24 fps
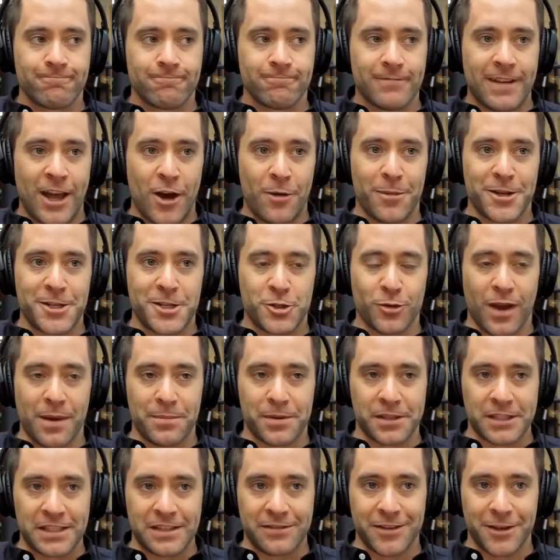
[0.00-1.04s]
how much do I
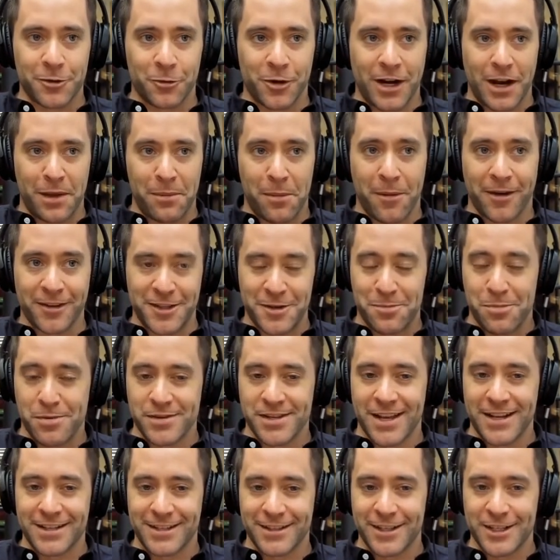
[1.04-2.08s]
believe in what I'm about to
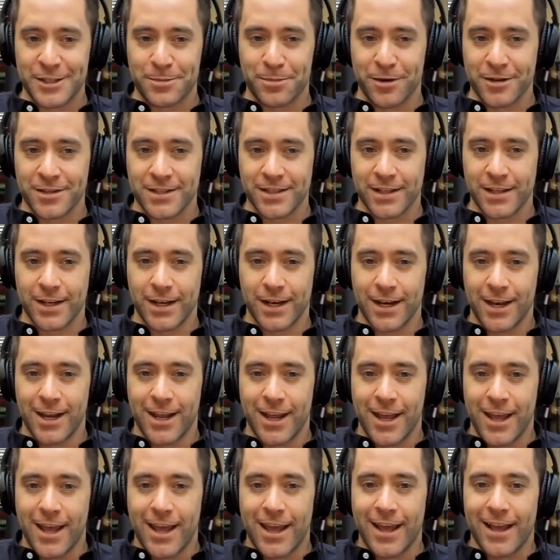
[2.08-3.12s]
present to this person?
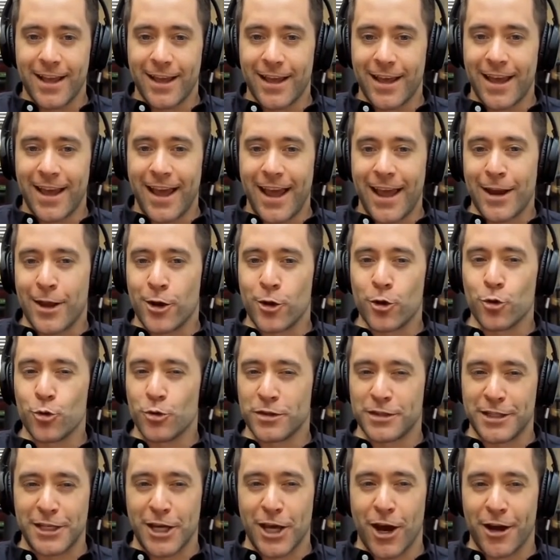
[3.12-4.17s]
And
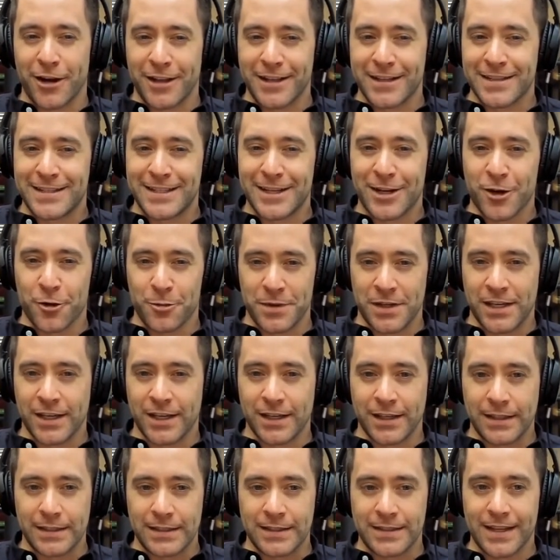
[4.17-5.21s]
who's the audience here?
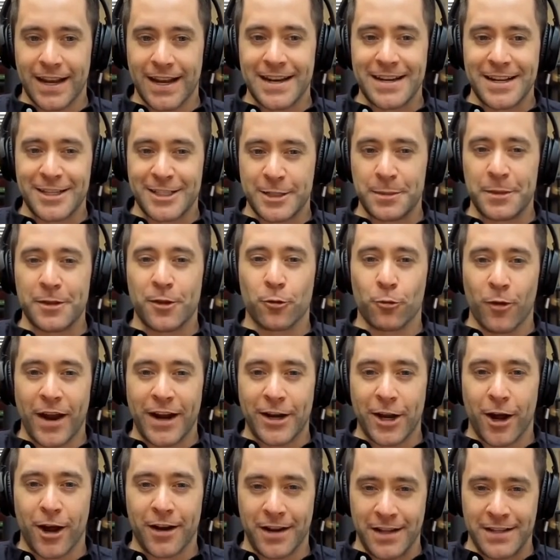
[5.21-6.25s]
Because it needs to be the
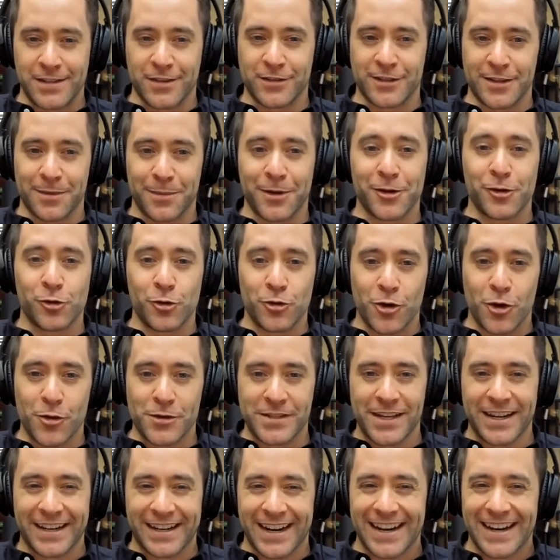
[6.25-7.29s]
right audience of someone who knows
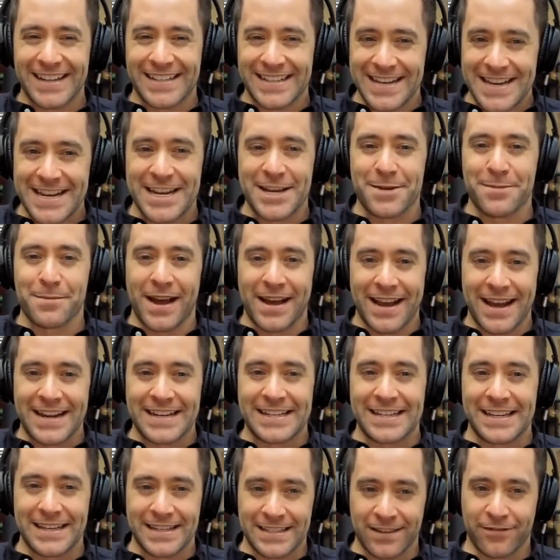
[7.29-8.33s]
how to kind of take in my
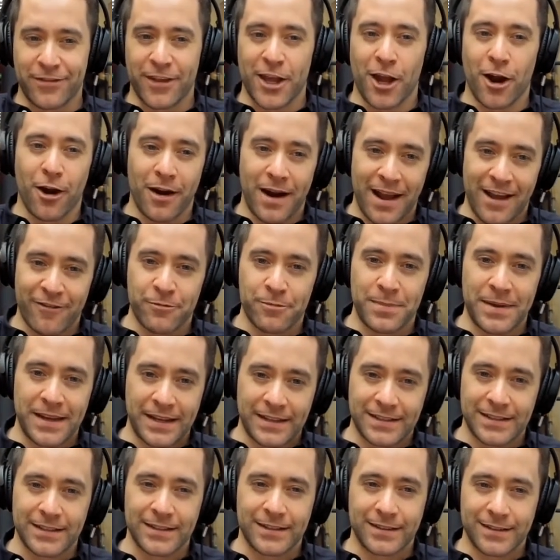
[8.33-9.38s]
ideas if they are half baked and,